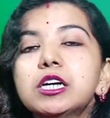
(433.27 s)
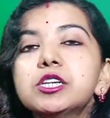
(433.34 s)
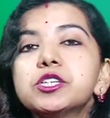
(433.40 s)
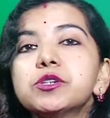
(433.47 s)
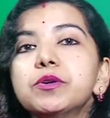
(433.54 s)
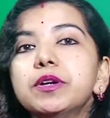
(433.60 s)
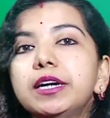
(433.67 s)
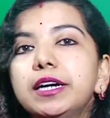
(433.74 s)

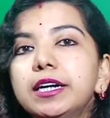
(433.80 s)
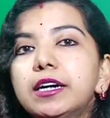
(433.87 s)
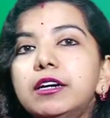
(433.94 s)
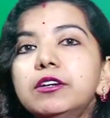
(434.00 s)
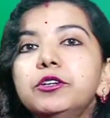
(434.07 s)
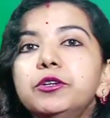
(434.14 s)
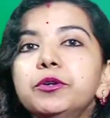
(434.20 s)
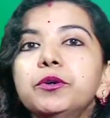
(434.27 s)
so
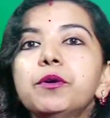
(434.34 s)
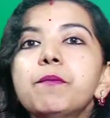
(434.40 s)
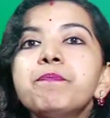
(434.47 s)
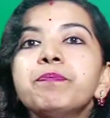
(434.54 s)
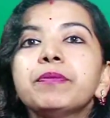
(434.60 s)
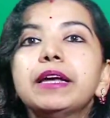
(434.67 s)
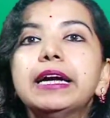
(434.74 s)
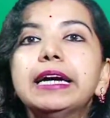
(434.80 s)
here too
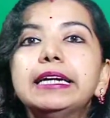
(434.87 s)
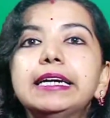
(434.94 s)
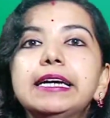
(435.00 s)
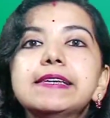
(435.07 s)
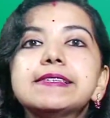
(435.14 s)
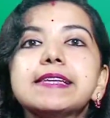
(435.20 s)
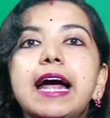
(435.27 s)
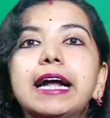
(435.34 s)
it
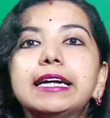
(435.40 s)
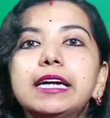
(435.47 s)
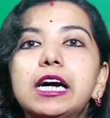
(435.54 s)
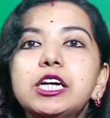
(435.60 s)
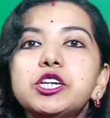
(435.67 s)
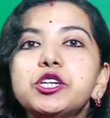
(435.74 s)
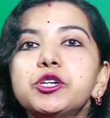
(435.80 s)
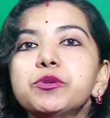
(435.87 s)
is
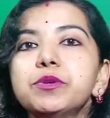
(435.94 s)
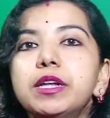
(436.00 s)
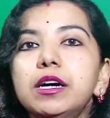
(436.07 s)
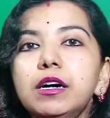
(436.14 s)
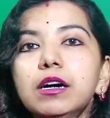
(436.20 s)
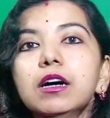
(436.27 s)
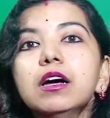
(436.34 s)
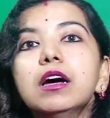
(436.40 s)
attached to
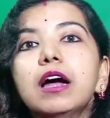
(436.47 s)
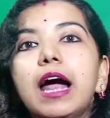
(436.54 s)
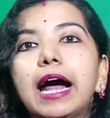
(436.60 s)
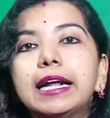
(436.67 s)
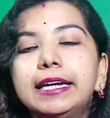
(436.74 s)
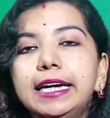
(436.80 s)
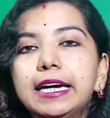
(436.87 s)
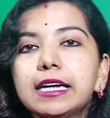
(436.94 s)
the
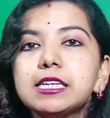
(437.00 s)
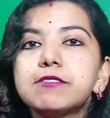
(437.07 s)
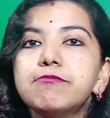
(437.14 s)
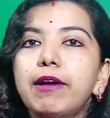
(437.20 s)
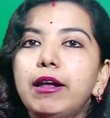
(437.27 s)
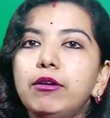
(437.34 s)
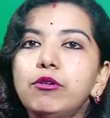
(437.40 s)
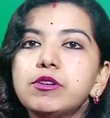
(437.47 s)
ethics,
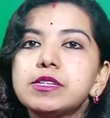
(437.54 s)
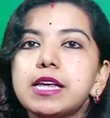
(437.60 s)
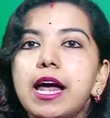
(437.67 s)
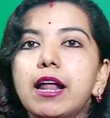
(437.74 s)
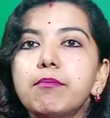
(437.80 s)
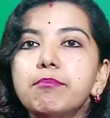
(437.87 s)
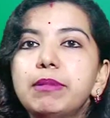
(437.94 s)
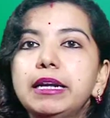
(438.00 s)
values
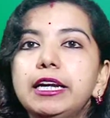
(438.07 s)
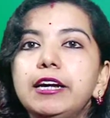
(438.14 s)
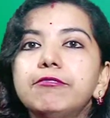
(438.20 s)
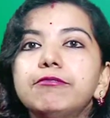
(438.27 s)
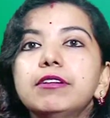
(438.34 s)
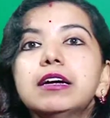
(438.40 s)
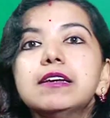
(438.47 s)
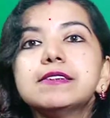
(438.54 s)
and
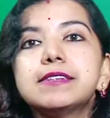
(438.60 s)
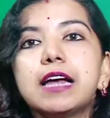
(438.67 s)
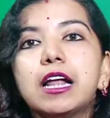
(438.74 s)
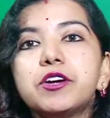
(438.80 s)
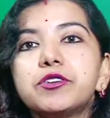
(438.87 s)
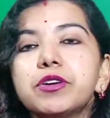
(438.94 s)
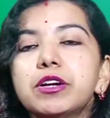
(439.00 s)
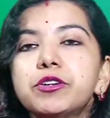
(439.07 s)
belief
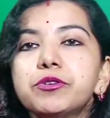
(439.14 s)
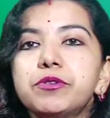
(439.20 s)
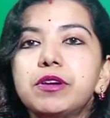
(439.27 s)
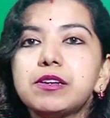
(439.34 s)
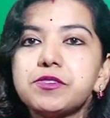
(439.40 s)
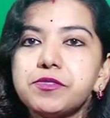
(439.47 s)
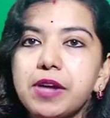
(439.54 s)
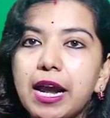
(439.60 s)
central to
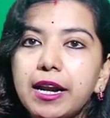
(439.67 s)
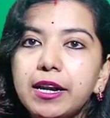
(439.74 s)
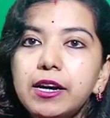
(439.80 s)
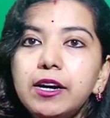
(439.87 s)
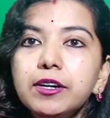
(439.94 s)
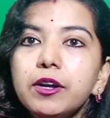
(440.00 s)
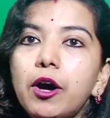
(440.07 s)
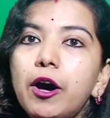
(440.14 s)
the
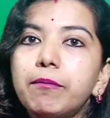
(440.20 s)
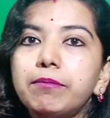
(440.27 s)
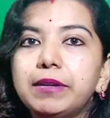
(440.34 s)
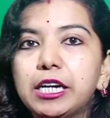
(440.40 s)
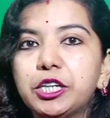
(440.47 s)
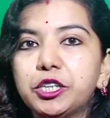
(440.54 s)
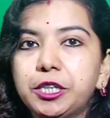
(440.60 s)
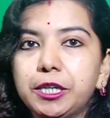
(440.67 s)
standard of
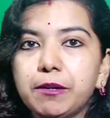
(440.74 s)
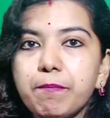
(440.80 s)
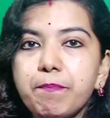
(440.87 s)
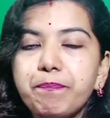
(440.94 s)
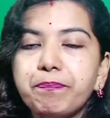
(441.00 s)
teaching.